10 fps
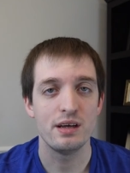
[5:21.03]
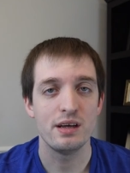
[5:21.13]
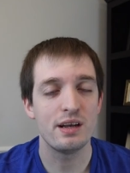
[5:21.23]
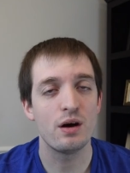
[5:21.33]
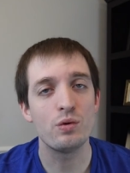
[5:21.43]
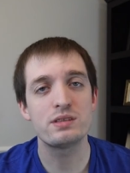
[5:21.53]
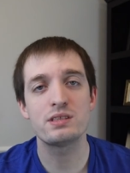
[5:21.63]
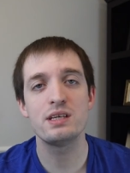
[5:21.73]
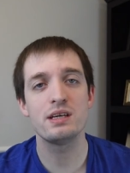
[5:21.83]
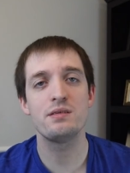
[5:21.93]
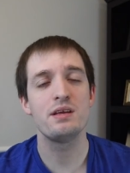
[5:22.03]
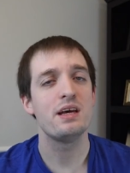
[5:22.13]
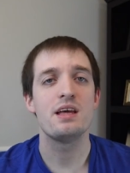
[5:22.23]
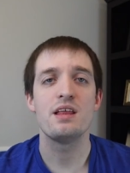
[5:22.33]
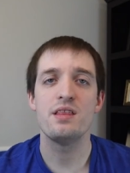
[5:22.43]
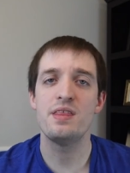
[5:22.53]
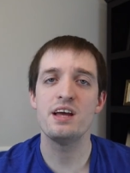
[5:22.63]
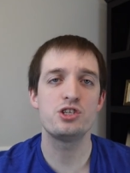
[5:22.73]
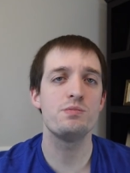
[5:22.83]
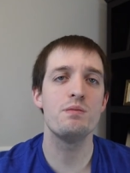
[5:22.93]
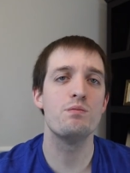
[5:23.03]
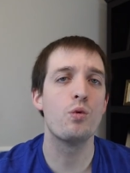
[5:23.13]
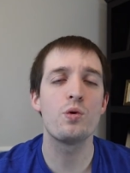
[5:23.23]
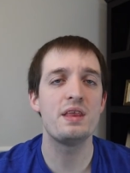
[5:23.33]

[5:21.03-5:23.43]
Now, once again, they should be more